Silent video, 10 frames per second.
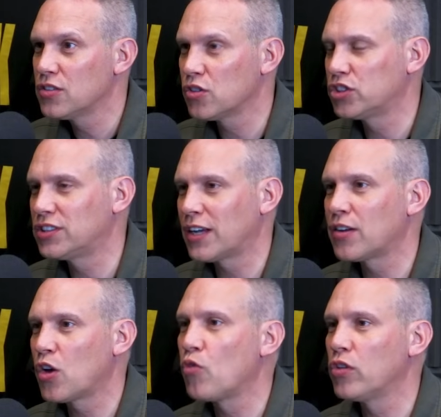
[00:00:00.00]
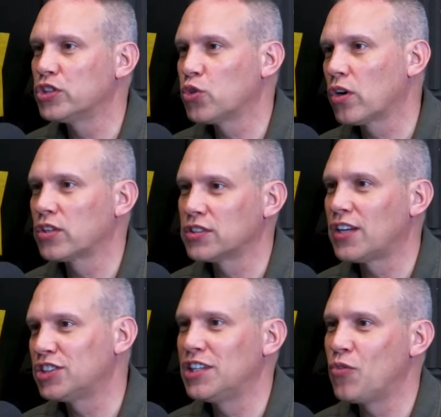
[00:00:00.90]
So she's like, I'm going to go really short because
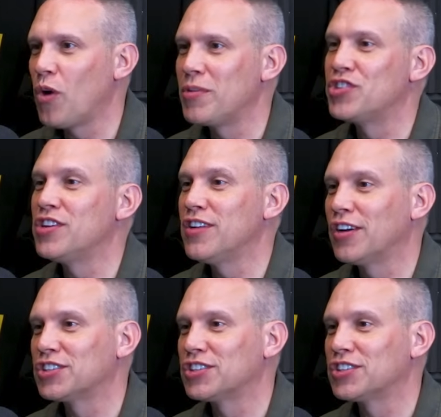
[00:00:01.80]
she didn't want me cheating on her.